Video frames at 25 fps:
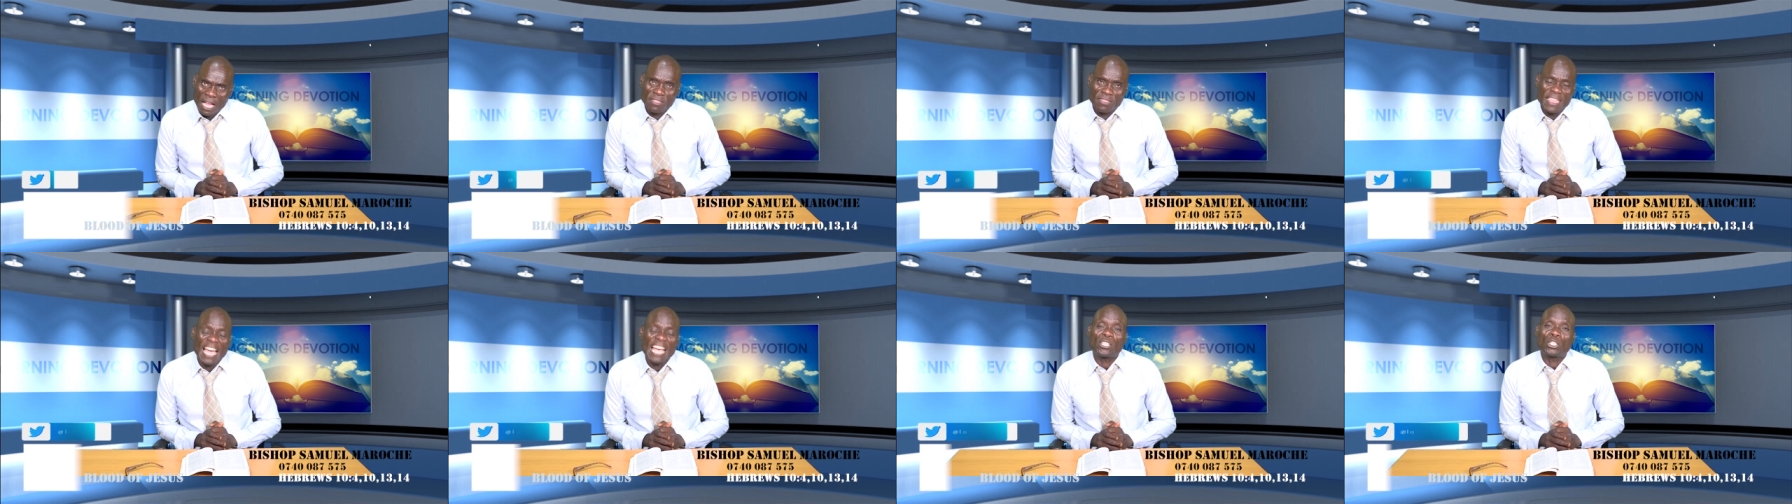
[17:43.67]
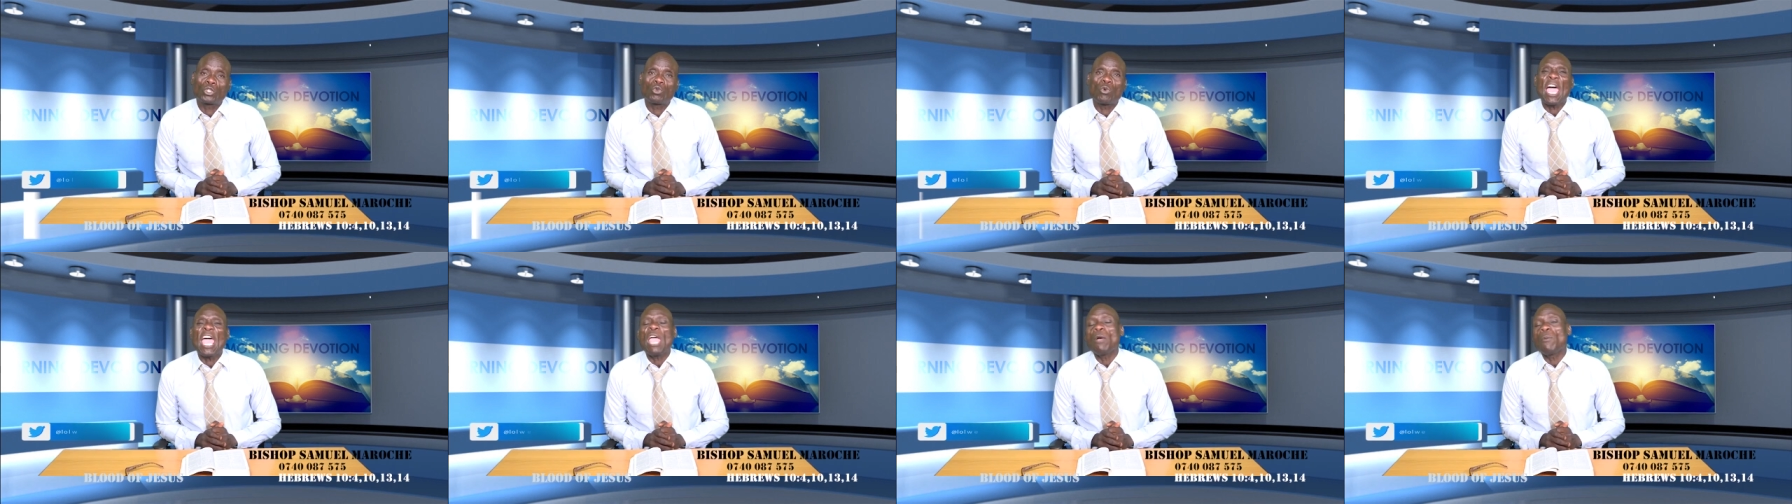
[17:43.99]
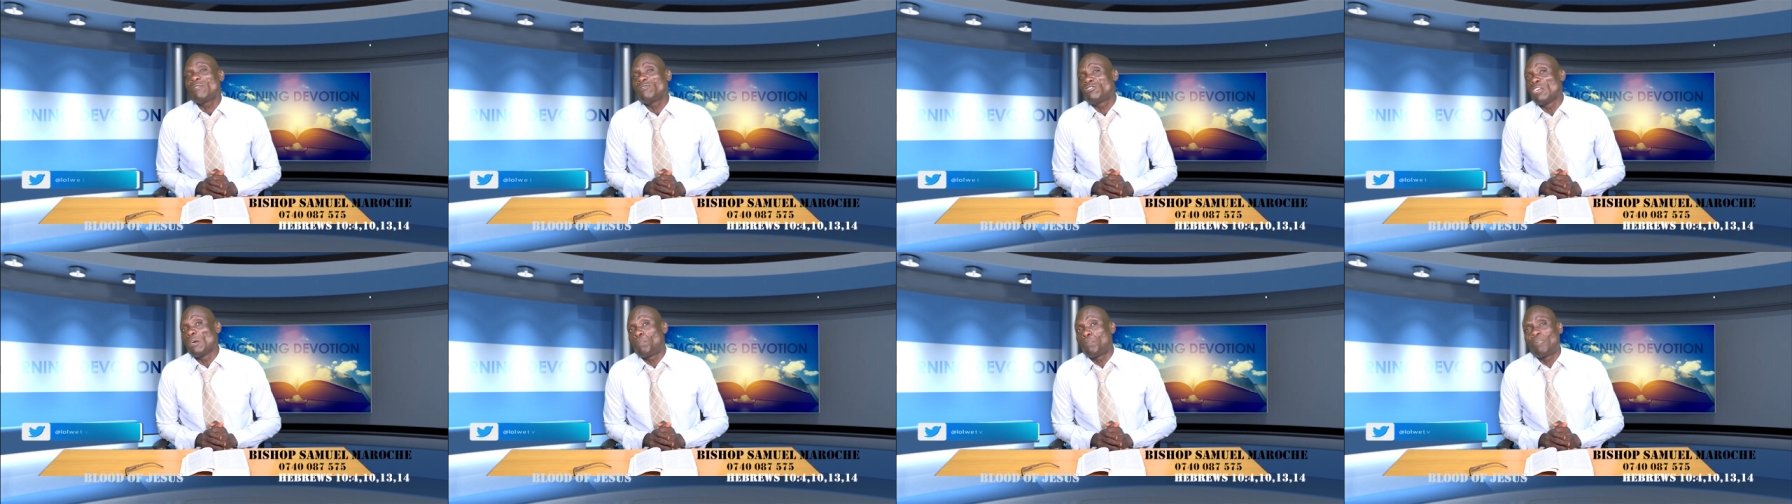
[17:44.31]
And that's
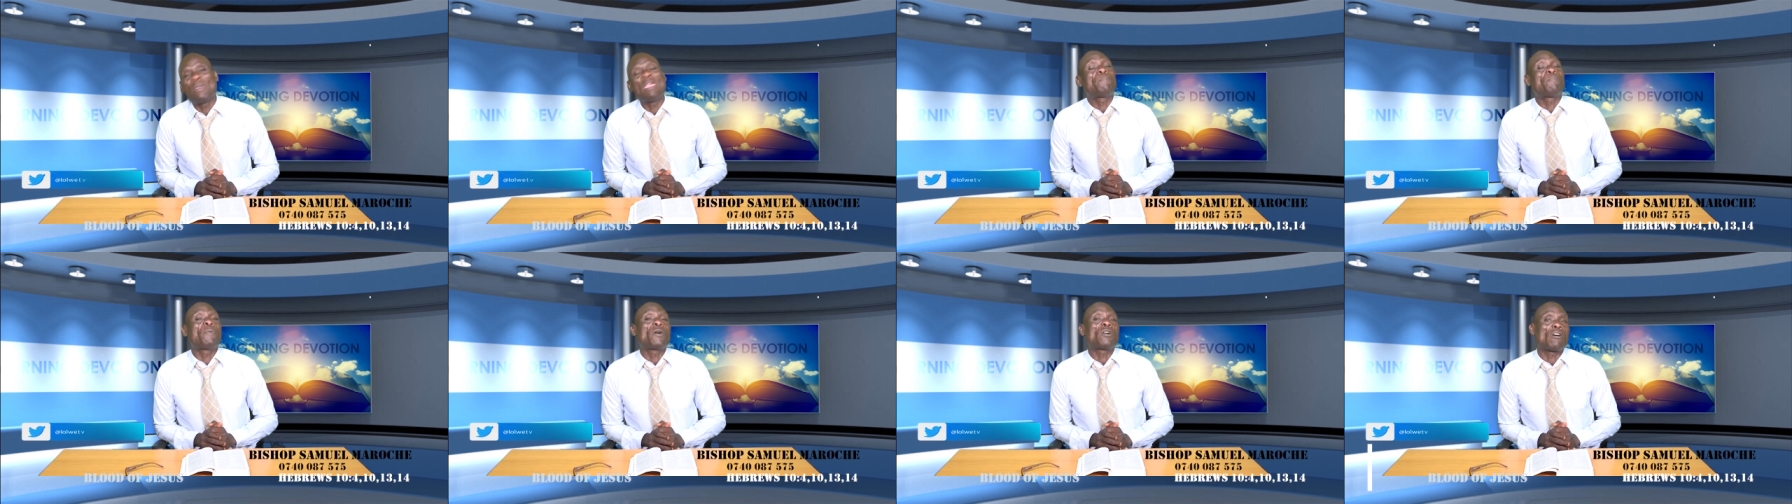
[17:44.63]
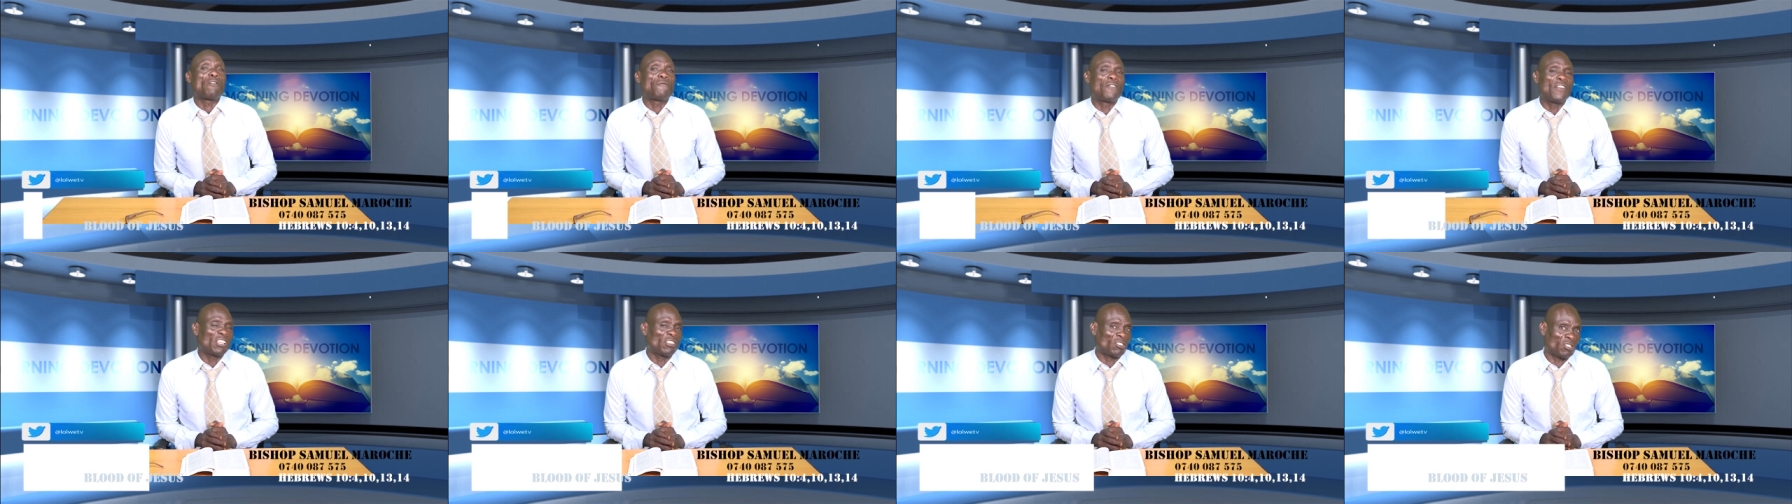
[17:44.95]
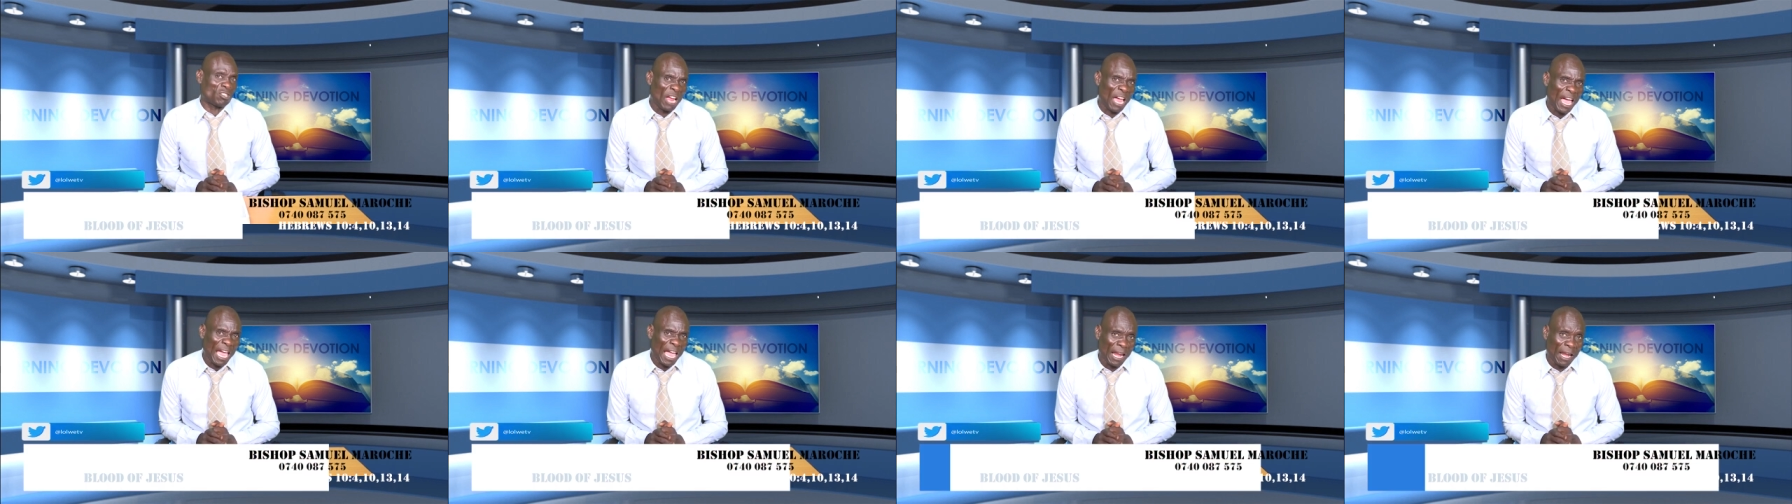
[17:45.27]
why when the people of
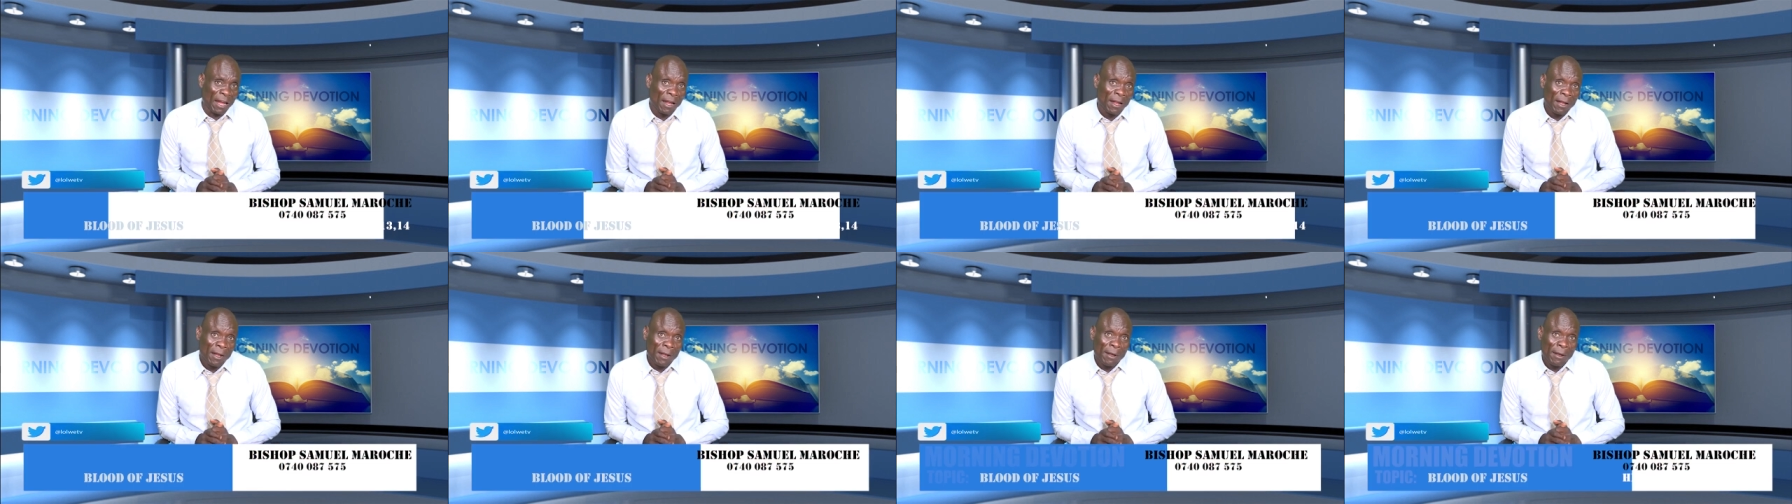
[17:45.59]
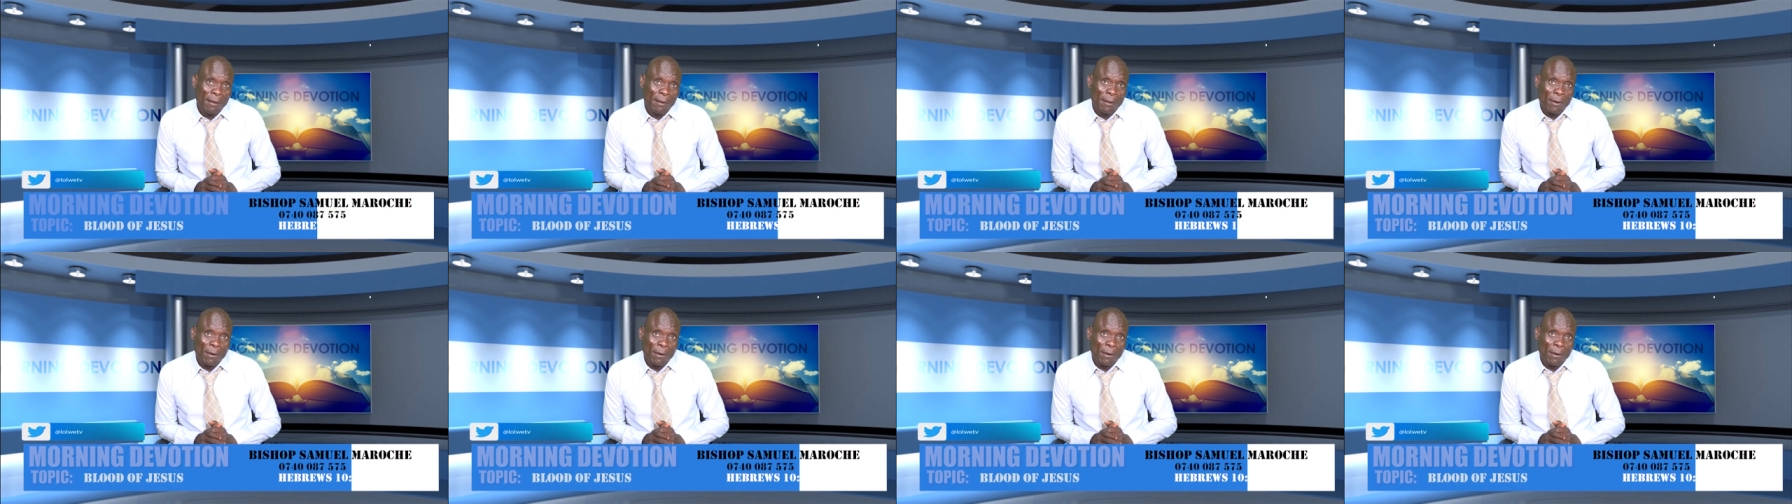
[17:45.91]
Israel